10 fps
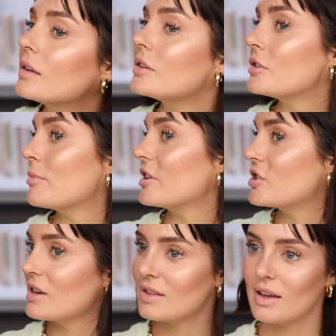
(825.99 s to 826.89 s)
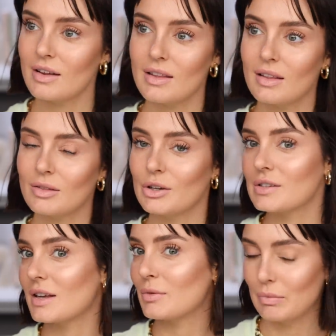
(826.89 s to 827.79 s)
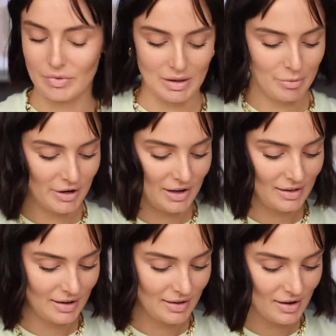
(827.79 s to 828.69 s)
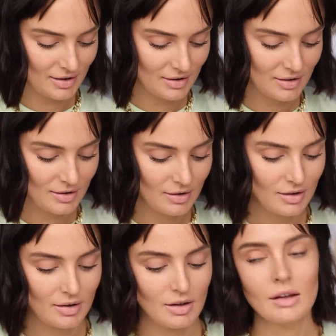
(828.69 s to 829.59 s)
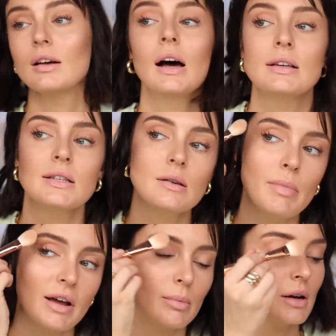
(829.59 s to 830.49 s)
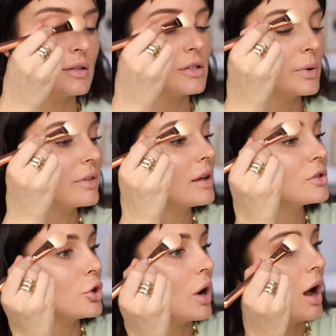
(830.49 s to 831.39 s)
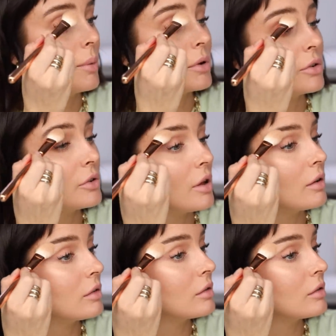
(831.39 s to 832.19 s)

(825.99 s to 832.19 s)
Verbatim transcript: to my cheek there. And that looks like really pretty, I like that. See makeup artists doing that, so I'm gonna do that.